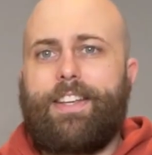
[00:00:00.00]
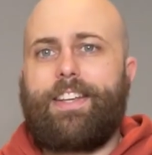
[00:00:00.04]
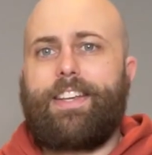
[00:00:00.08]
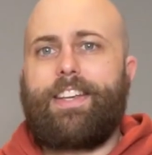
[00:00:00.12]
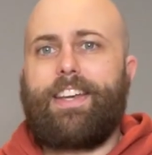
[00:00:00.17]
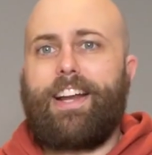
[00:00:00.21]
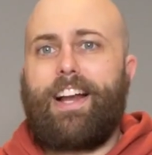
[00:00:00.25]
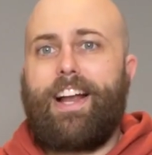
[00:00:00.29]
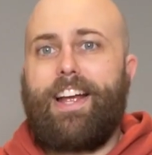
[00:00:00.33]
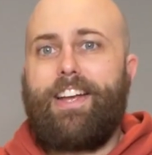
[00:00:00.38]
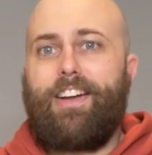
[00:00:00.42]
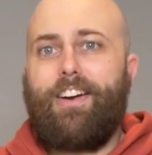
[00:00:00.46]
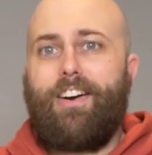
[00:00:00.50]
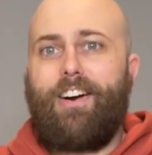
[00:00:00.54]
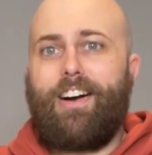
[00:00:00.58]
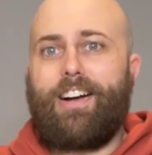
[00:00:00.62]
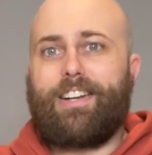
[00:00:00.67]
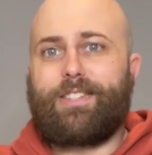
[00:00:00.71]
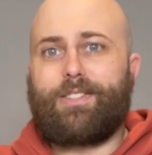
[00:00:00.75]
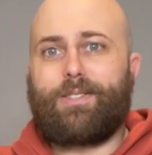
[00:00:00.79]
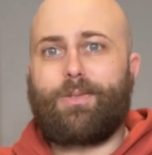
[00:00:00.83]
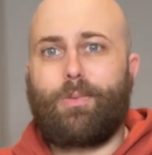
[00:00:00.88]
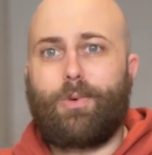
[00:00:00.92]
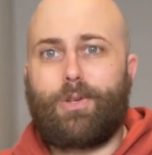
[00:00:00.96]
G'day
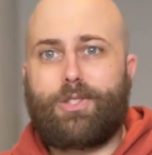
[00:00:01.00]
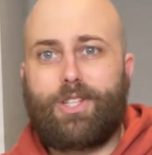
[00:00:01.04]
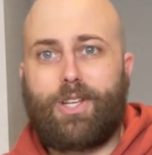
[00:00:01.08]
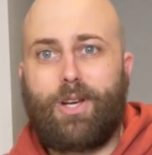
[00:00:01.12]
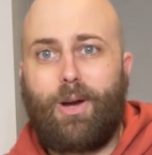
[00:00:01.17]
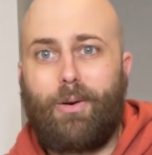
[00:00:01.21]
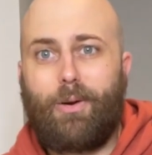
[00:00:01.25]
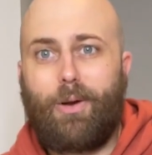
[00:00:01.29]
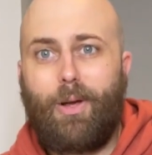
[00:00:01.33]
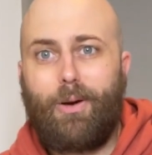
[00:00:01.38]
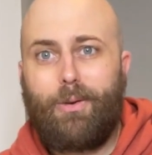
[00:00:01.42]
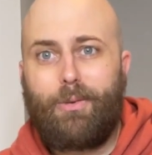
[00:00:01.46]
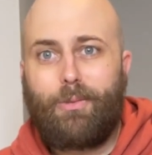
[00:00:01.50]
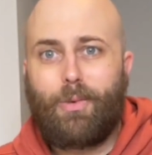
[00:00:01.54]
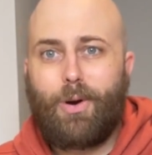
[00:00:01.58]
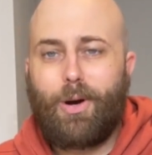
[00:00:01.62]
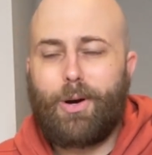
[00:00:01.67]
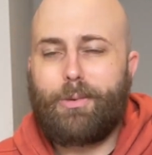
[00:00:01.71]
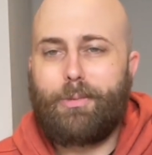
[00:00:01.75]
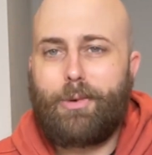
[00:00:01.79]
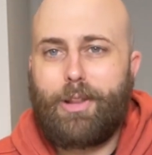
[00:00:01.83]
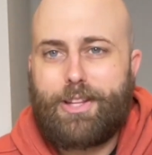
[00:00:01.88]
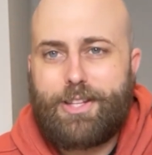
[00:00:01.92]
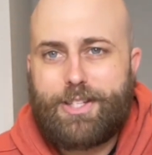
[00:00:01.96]
guys, what's going on?
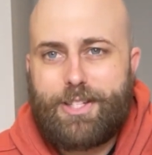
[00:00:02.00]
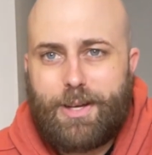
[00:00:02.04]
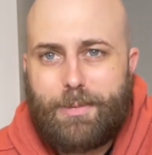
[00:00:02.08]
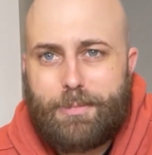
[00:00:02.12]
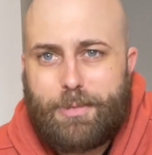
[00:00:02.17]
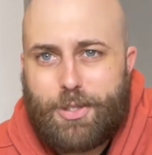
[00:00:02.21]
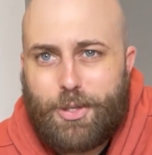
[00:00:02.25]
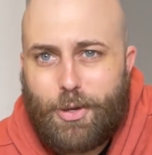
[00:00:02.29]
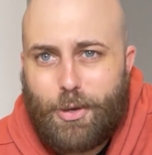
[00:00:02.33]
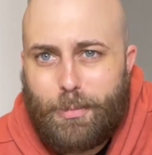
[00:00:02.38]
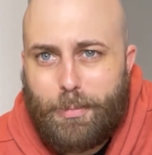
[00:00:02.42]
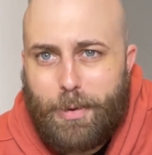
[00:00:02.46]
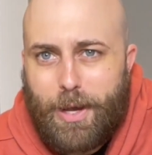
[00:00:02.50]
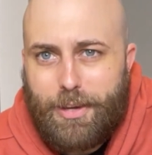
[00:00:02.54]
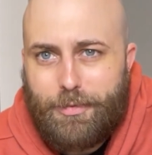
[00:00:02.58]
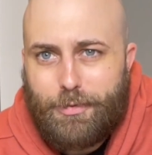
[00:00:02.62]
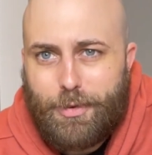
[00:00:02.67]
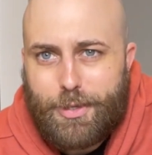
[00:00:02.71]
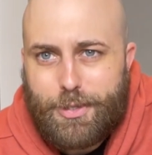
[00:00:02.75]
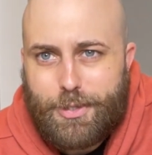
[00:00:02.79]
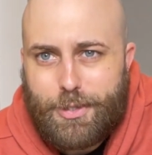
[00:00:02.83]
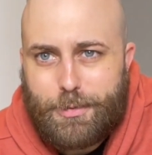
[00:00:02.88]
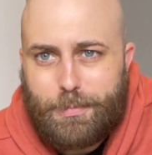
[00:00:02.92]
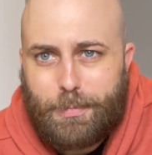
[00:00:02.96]
Welcome to this episode of Pete
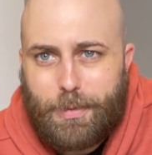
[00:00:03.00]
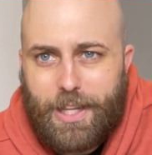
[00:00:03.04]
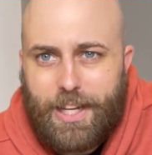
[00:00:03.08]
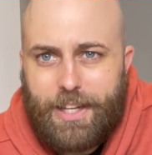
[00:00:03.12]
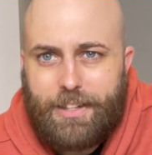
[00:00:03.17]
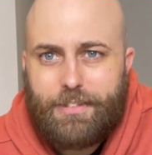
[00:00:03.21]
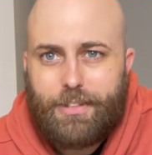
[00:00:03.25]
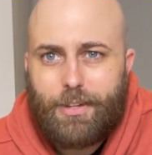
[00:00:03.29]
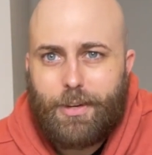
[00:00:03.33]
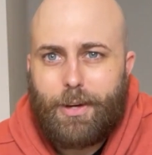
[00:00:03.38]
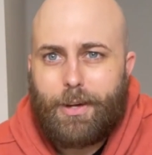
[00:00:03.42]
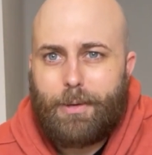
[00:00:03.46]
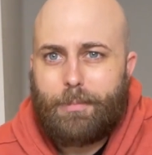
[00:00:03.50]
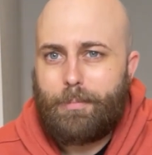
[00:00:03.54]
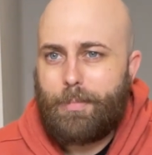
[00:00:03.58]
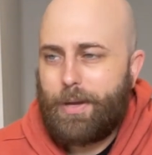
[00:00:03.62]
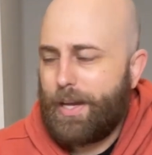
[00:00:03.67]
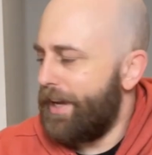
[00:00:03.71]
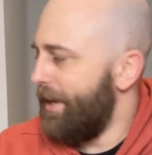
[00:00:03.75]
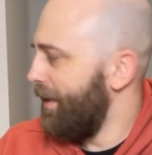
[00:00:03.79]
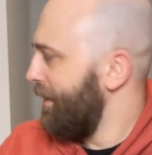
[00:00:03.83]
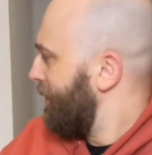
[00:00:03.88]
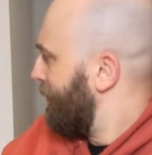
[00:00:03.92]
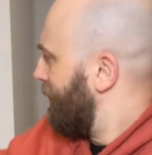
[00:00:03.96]
vs. Plants. I am
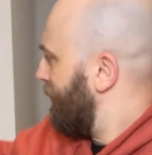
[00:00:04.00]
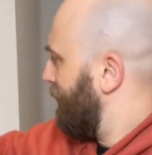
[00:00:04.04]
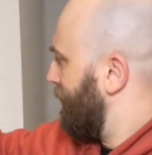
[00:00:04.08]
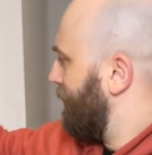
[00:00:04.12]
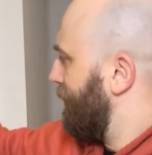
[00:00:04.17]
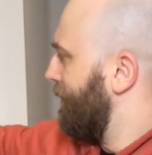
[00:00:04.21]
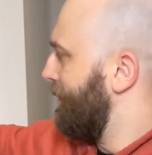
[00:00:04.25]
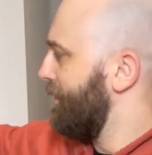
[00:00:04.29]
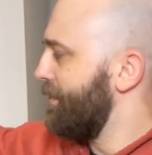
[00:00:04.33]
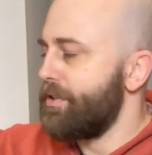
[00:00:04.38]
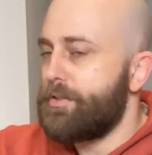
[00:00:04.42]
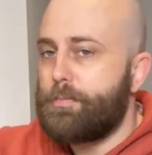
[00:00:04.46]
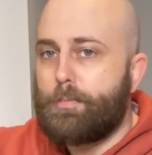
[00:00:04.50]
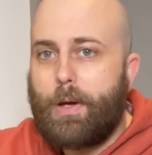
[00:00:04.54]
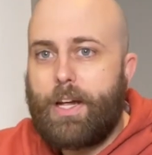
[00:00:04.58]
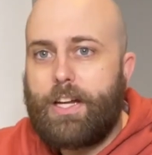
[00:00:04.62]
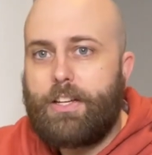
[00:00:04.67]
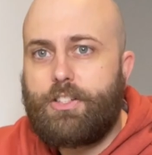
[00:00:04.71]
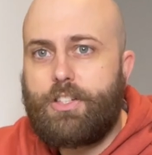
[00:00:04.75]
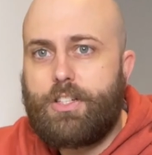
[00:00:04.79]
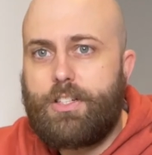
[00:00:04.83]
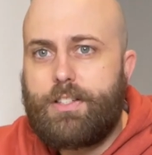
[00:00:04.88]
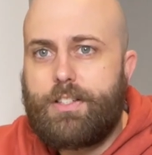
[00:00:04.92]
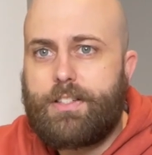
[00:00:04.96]
Pete, this is
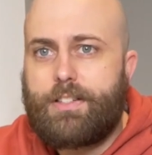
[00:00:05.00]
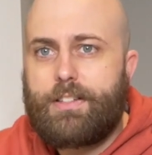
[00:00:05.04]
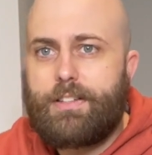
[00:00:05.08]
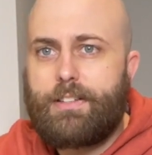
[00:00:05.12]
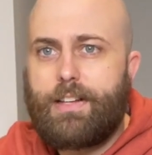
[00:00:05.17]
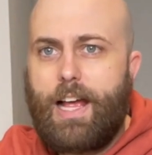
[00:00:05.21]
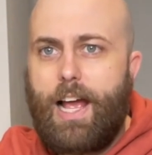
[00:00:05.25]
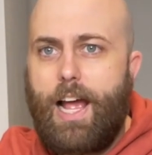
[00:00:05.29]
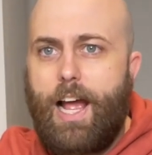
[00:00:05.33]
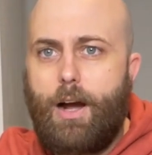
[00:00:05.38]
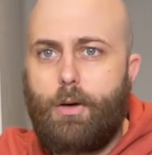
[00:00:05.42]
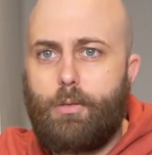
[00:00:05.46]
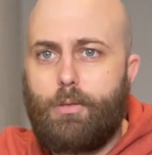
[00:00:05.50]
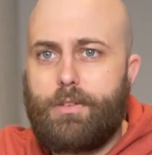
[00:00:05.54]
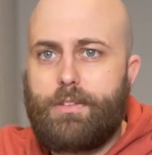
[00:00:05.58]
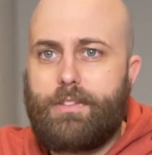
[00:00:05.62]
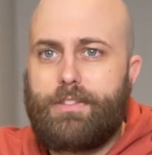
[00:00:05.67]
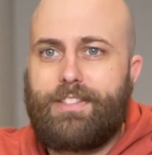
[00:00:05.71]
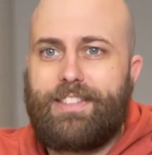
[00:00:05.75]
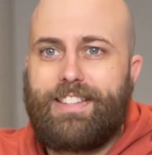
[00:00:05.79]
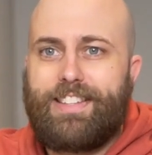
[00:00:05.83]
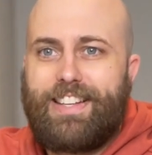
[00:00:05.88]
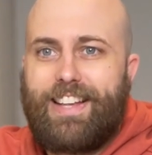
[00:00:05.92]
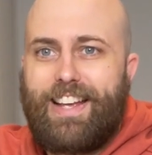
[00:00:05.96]
Peaches. Ow!
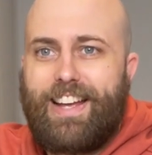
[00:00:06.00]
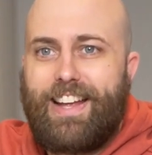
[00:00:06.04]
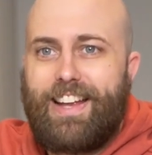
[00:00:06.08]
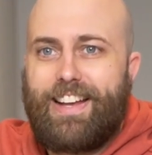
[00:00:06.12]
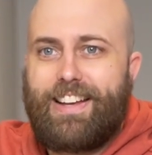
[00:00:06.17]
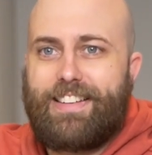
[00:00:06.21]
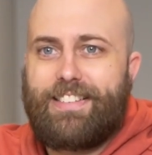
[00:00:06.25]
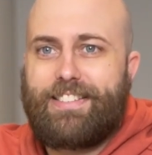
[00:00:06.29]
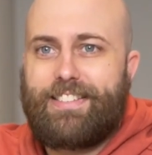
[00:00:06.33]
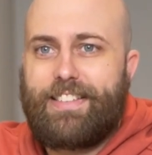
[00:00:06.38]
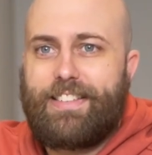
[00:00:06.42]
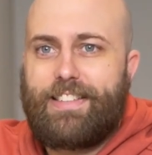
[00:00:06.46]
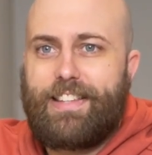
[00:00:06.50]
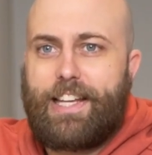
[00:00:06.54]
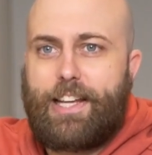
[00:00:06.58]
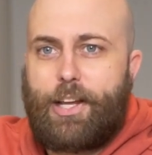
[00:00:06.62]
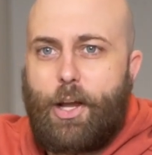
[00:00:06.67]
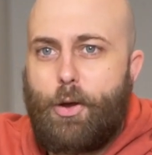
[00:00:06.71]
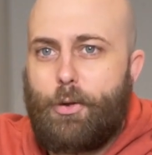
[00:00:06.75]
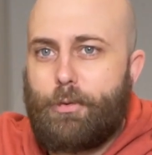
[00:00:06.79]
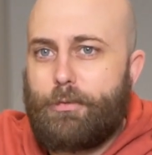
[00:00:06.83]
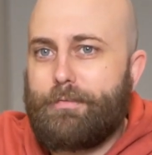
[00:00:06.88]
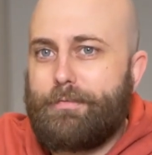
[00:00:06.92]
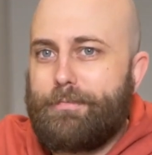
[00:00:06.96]
Let
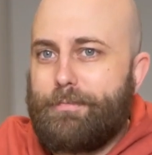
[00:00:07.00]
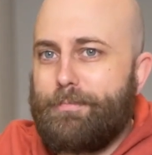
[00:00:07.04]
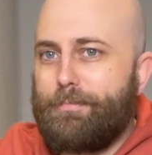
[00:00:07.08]
go!